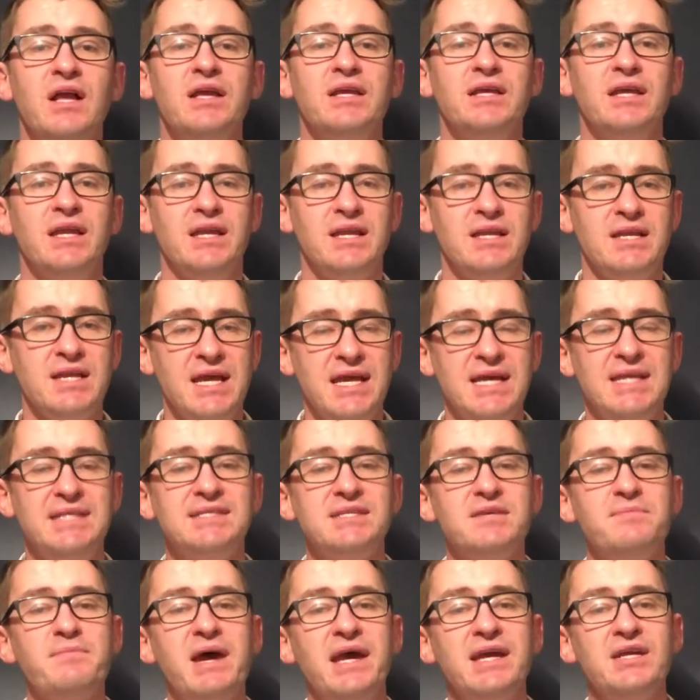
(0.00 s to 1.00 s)
you need
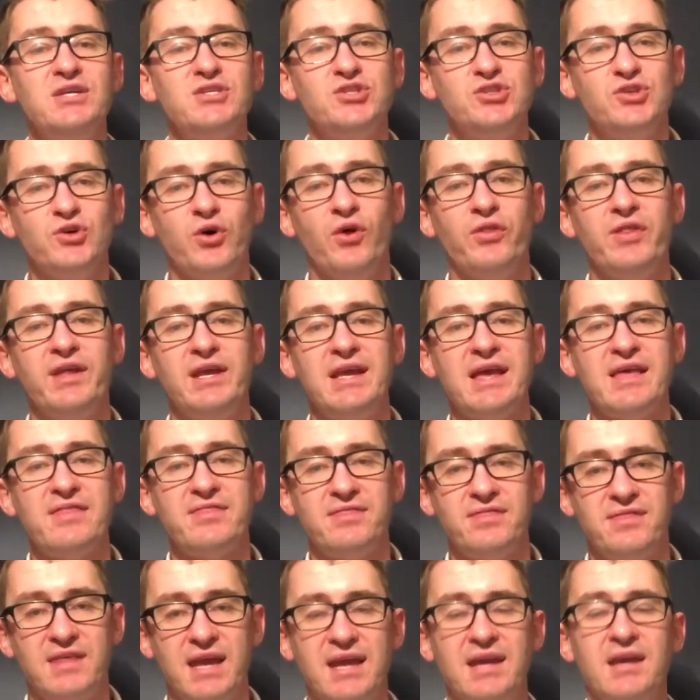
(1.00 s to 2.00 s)
to make sure that you
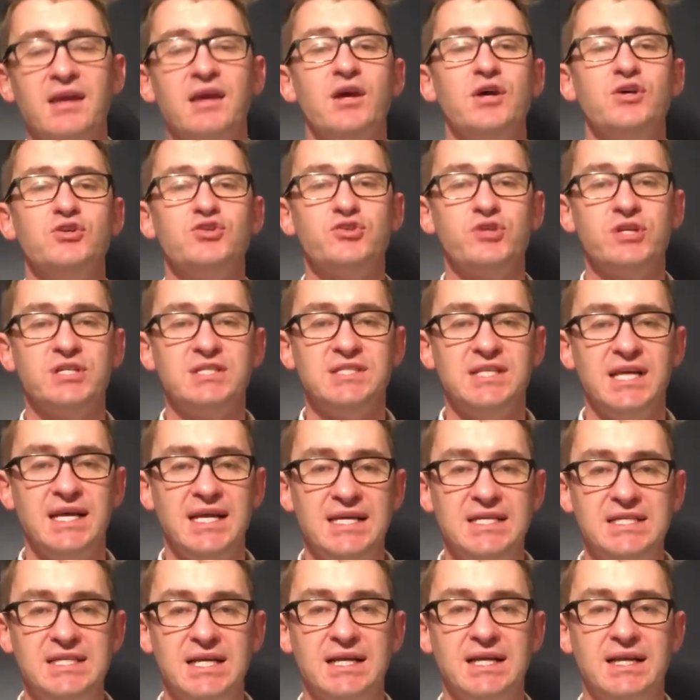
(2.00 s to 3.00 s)
think
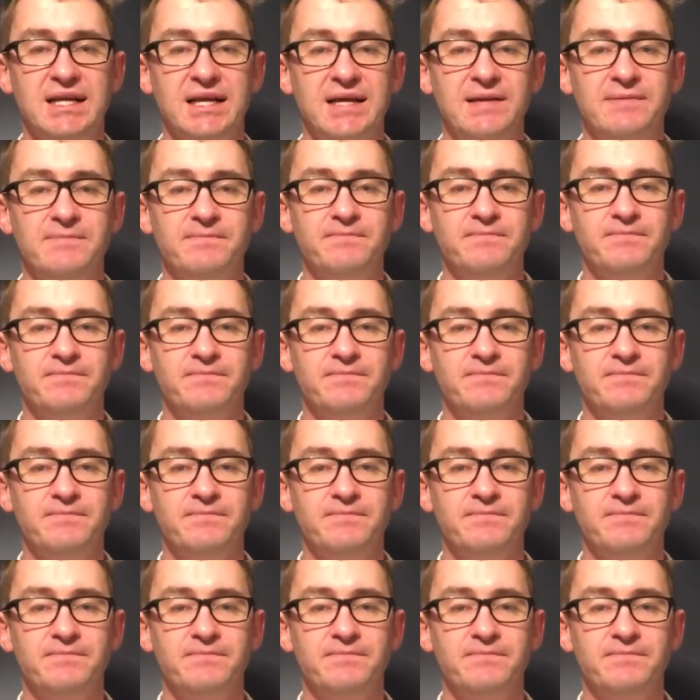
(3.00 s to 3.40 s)
strategically.